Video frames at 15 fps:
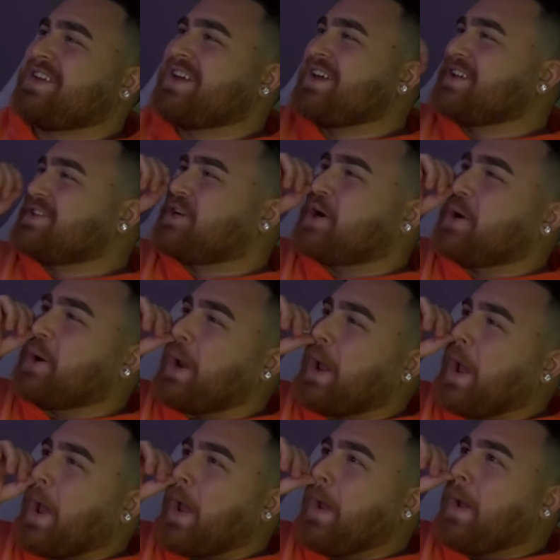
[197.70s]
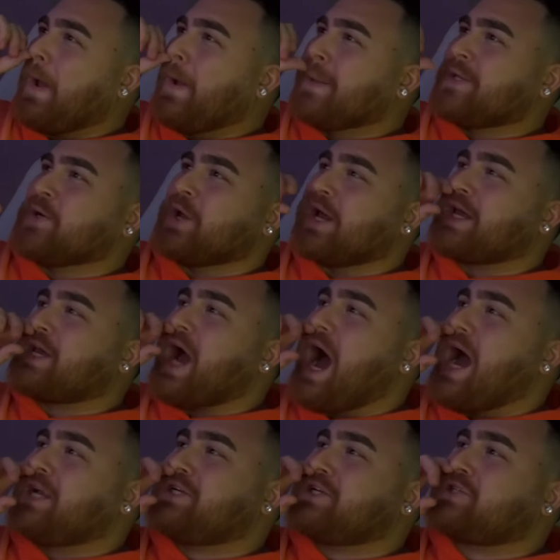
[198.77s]
Dude, a guy
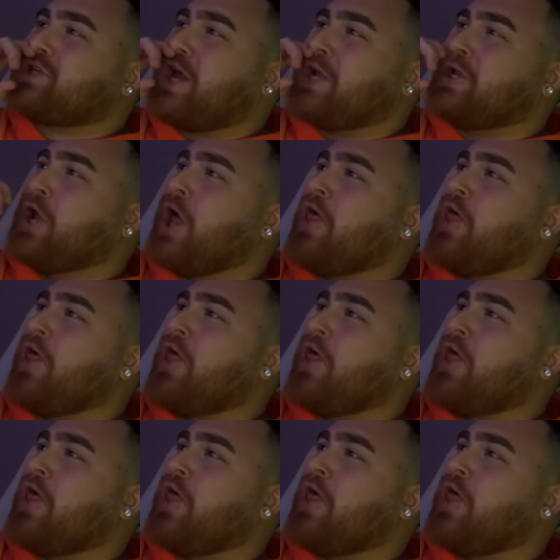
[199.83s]
just said,